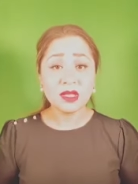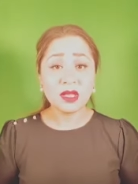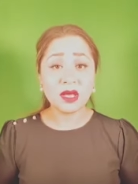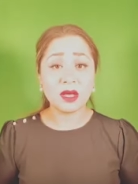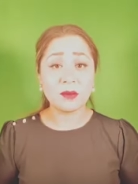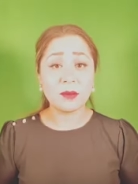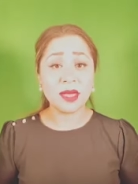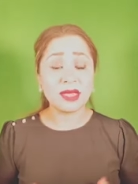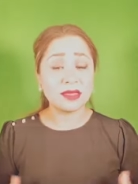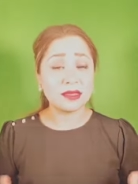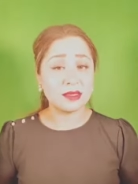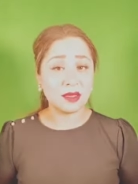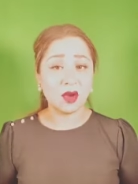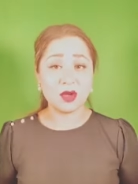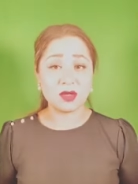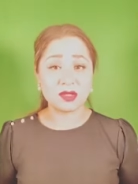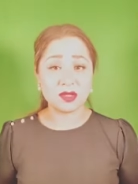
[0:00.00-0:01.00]
And
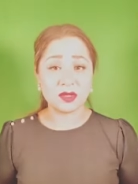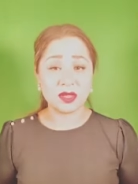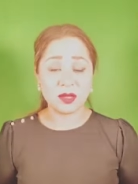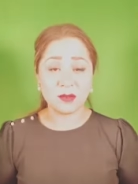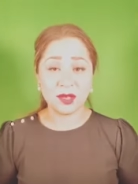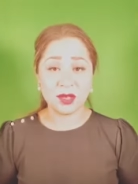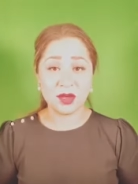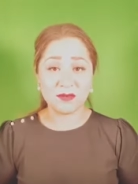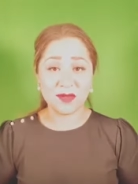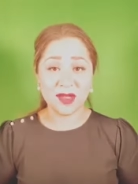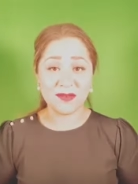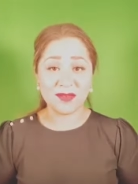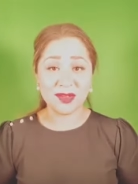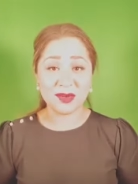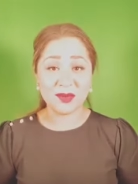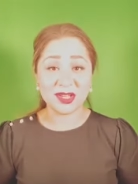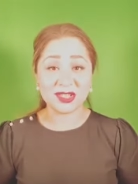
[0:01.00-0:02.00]
also let me know if you have
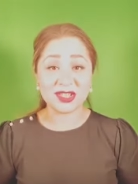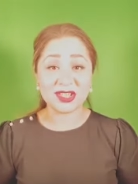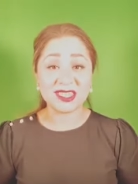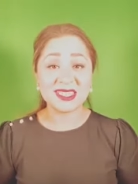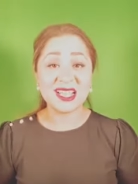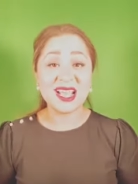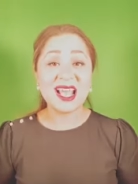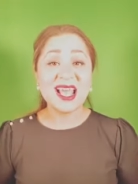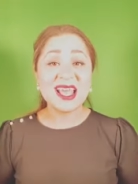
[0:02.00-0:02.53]
any questions.